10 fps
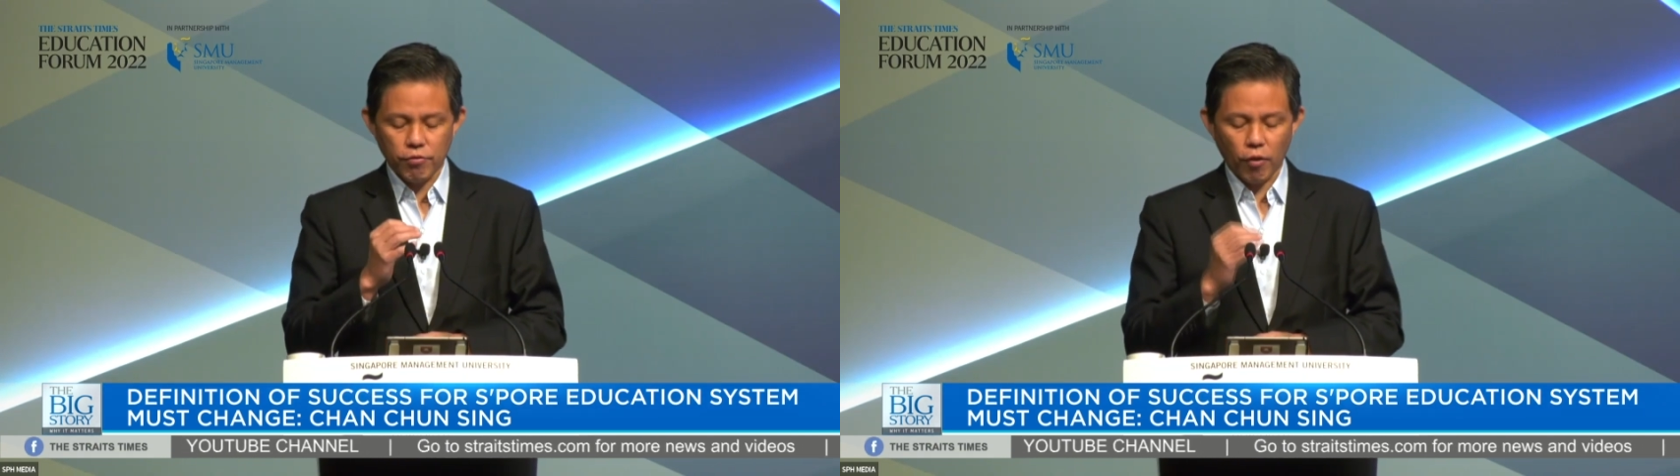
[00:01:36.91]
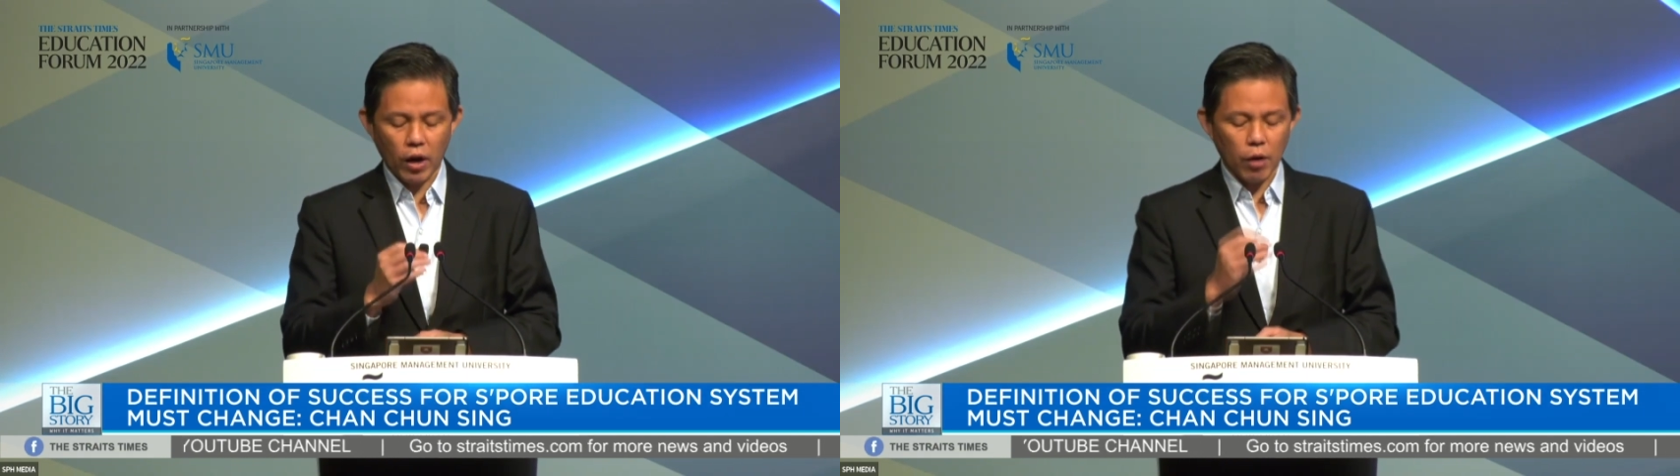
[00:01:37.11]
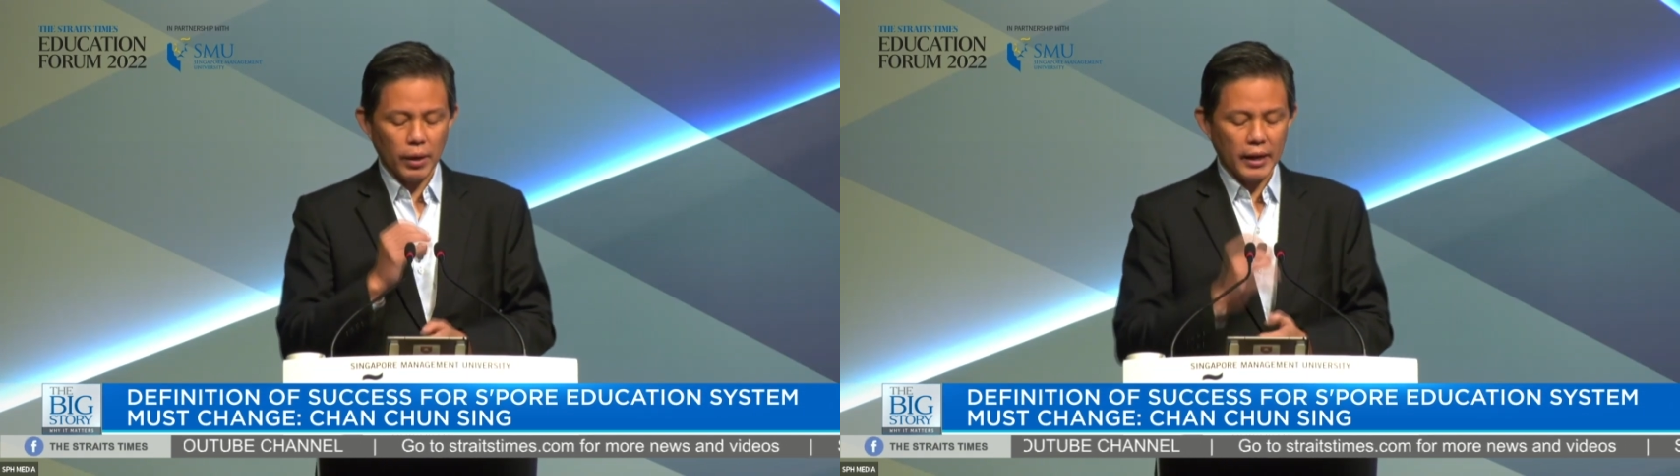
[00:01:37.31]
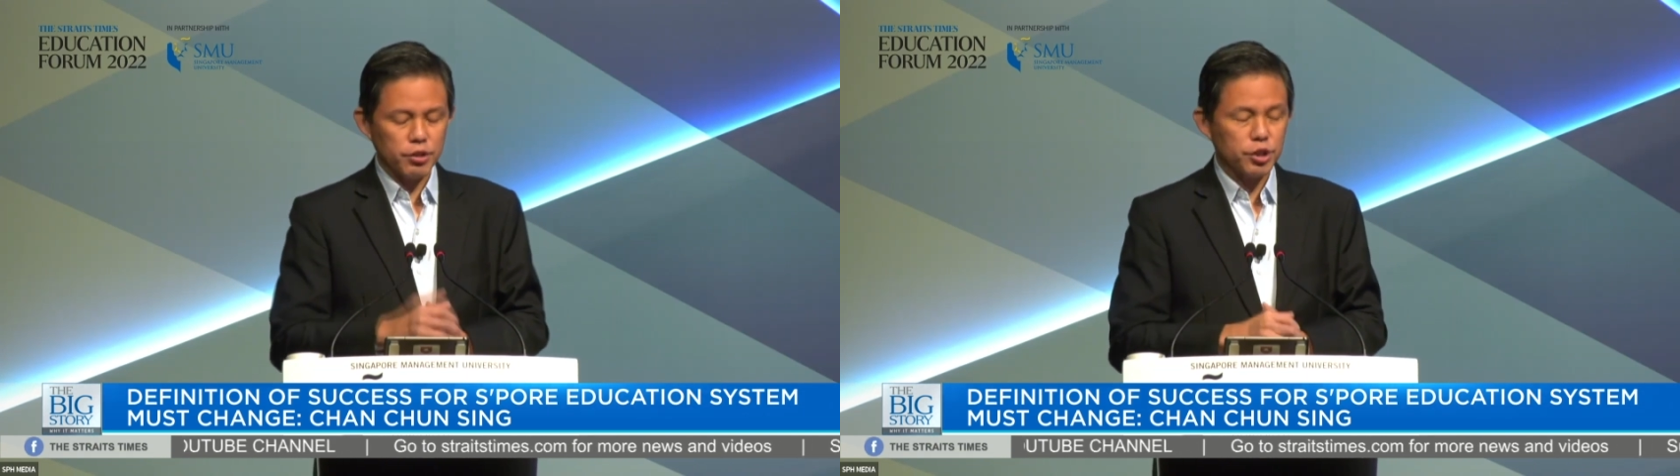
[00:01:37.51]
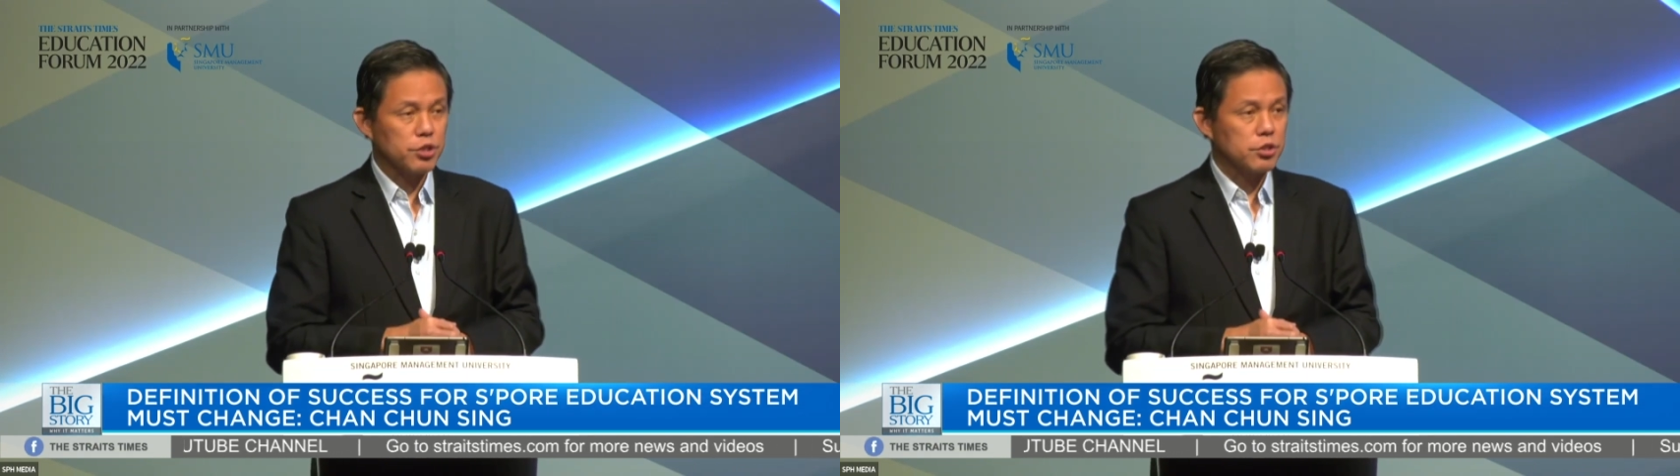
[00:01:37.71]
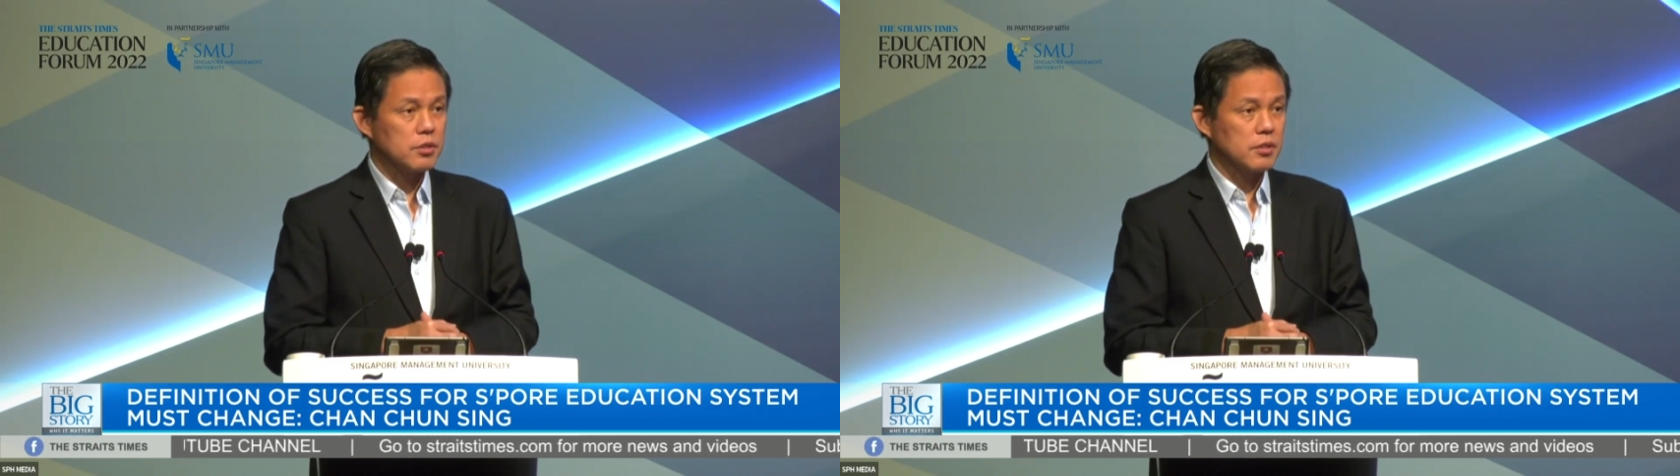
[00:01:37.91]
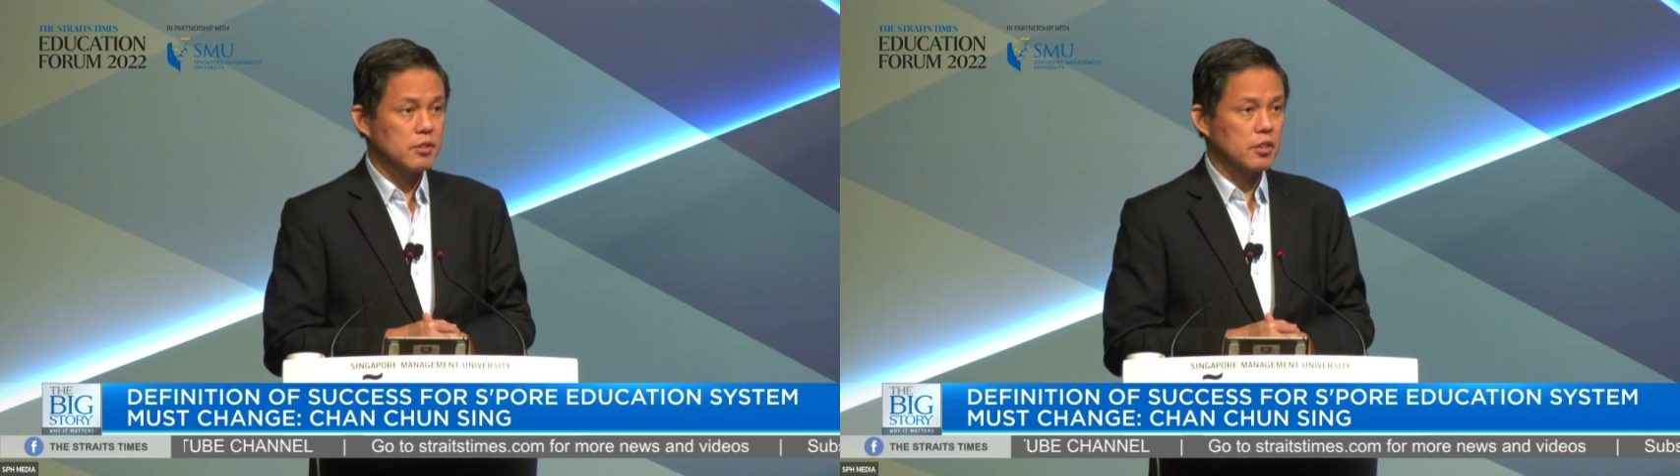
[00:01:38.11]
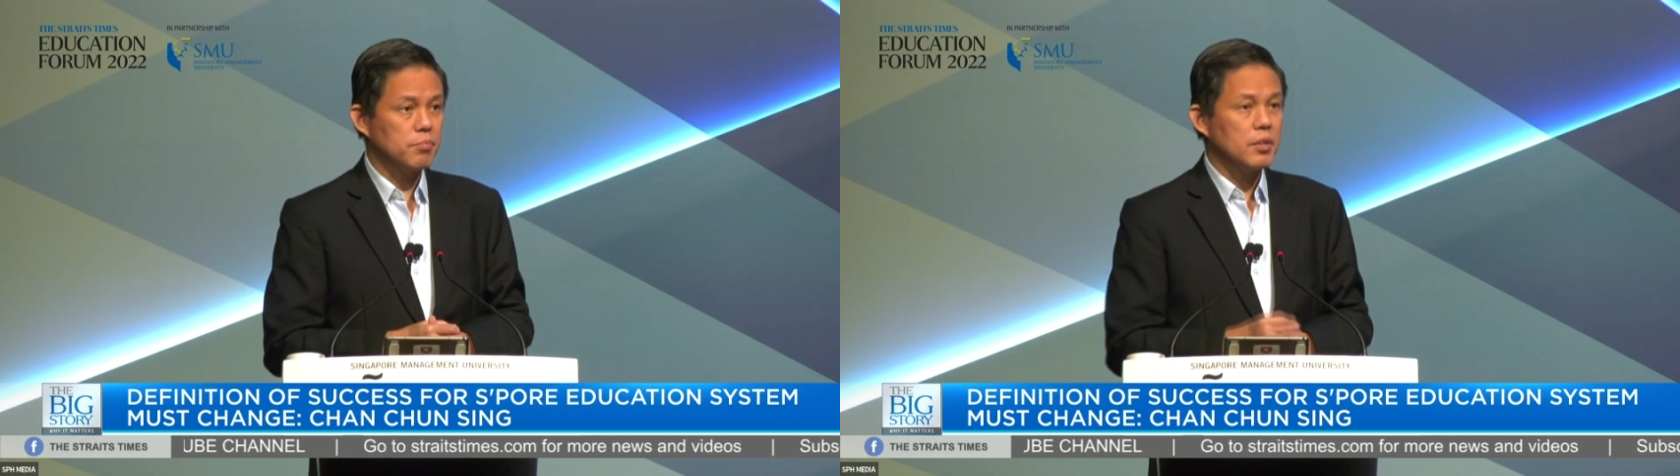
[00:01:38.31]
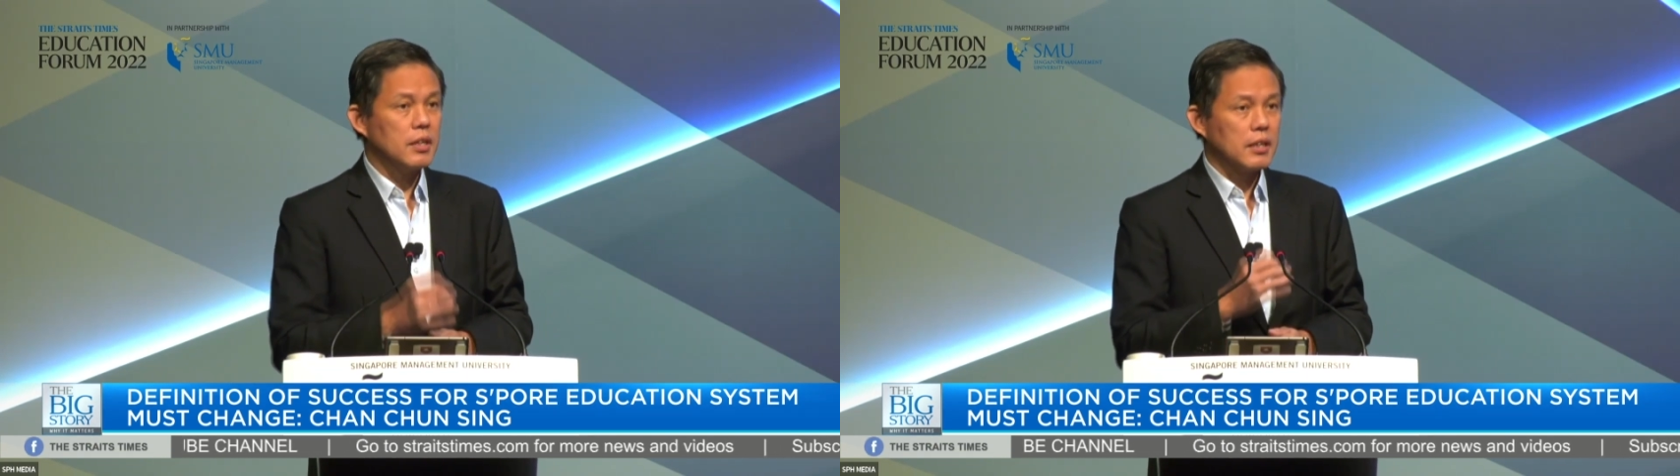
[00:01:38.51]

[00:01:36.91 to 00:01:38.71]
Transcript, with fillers: for our education system